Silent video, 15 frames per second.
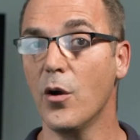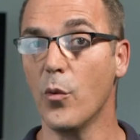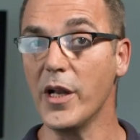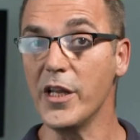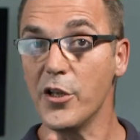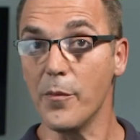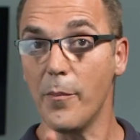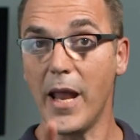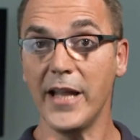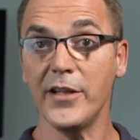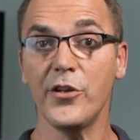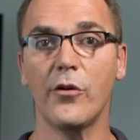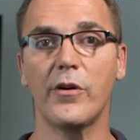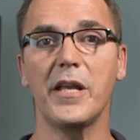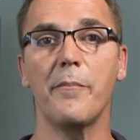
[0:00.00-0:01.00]
When you blend
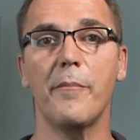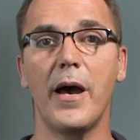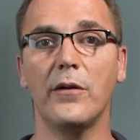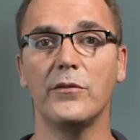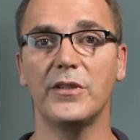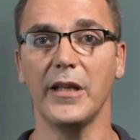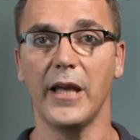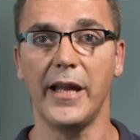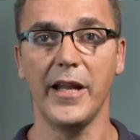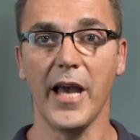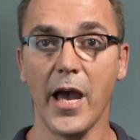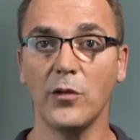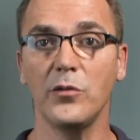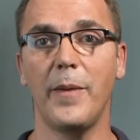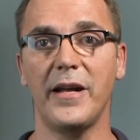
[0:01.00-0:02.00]
your inbound and
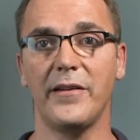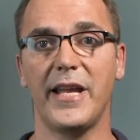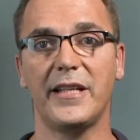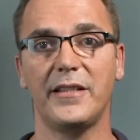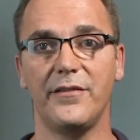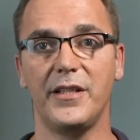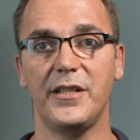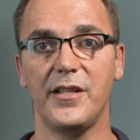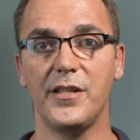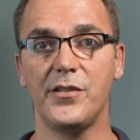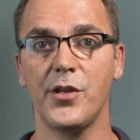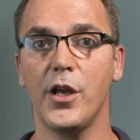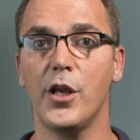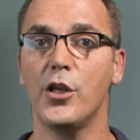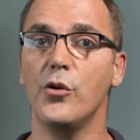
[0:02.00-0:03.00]
outbound activities,
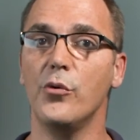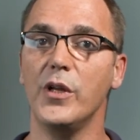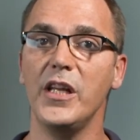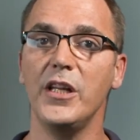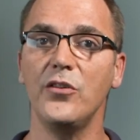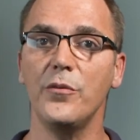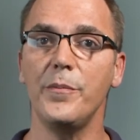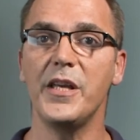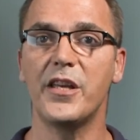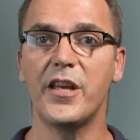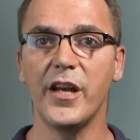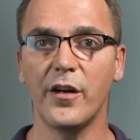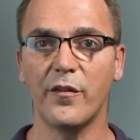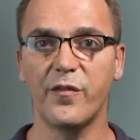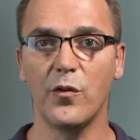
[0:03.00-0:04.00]
you need to be
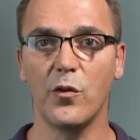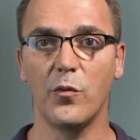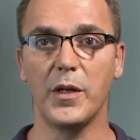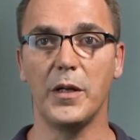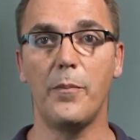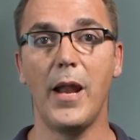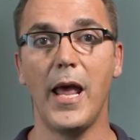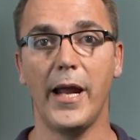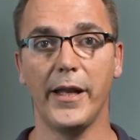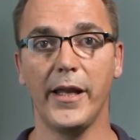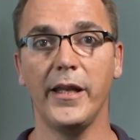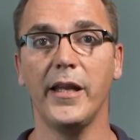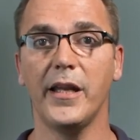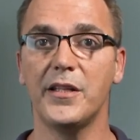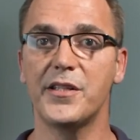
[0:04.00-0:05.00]
careful with
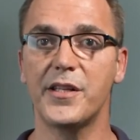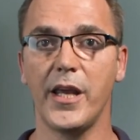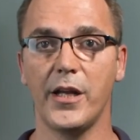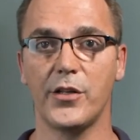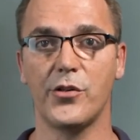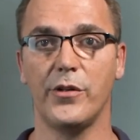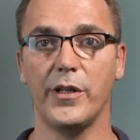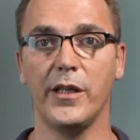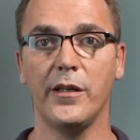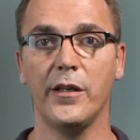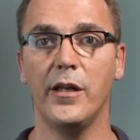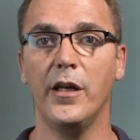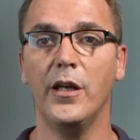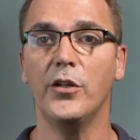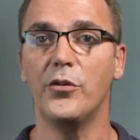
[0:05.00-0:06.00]
planning and scheduling
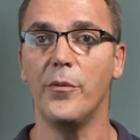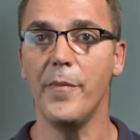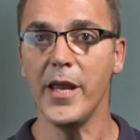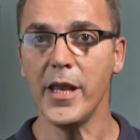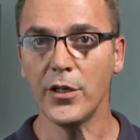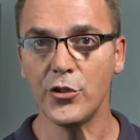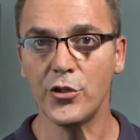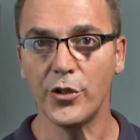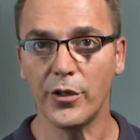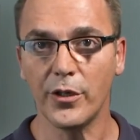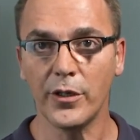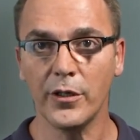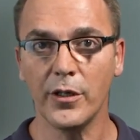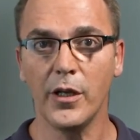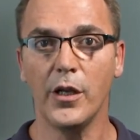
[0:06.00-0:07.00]
to make
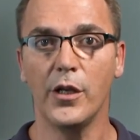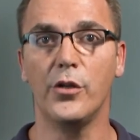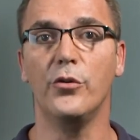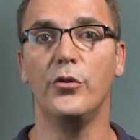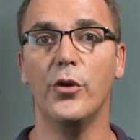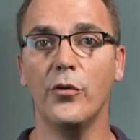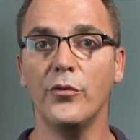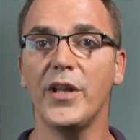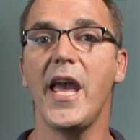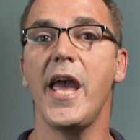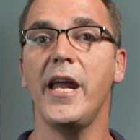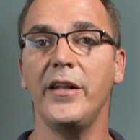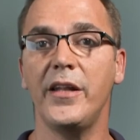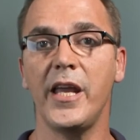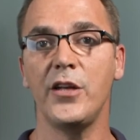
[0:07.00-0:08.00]
sure you don't
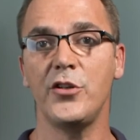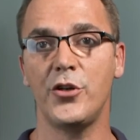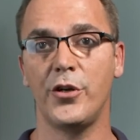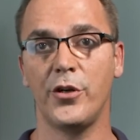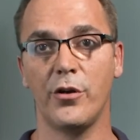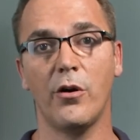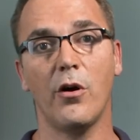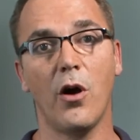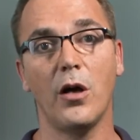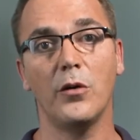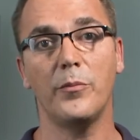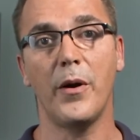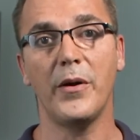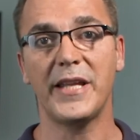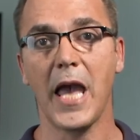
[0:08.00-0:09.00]
endanger your
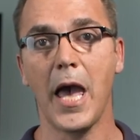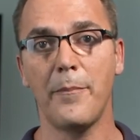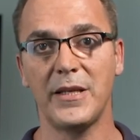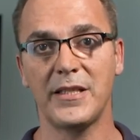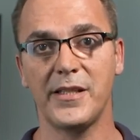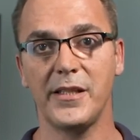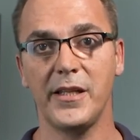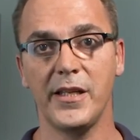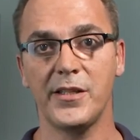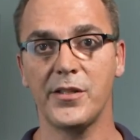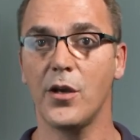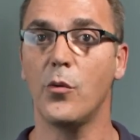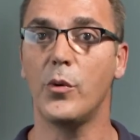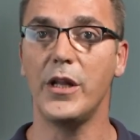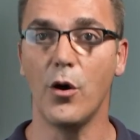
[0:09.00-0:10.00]
outbound capacities
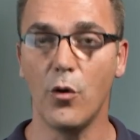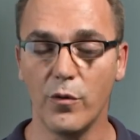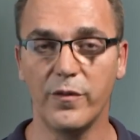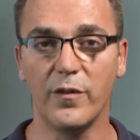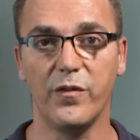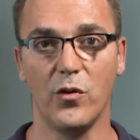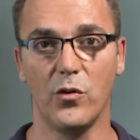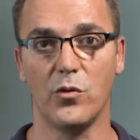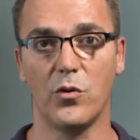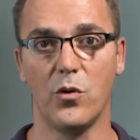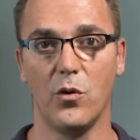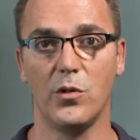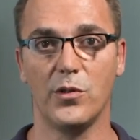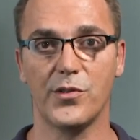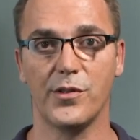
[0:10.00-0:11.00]
with overflow
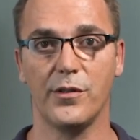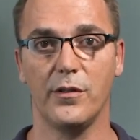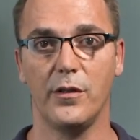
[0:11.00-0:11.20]
calls.